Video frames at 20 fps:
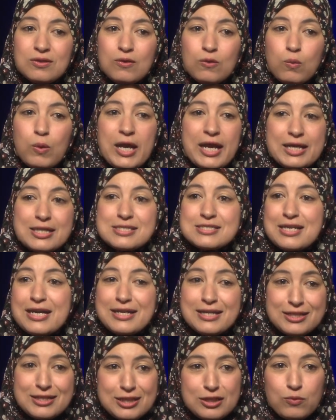what
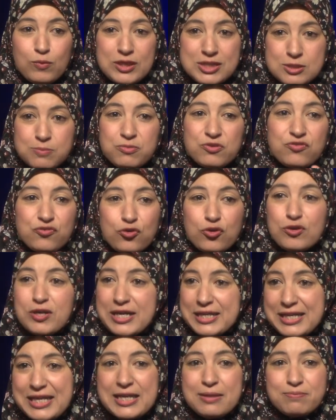anxiety was before I
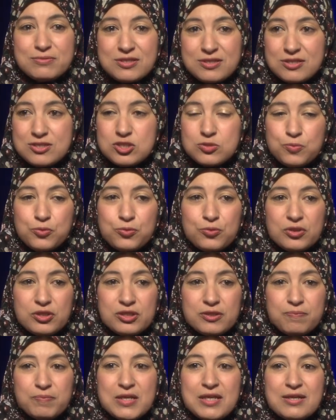came to this booth.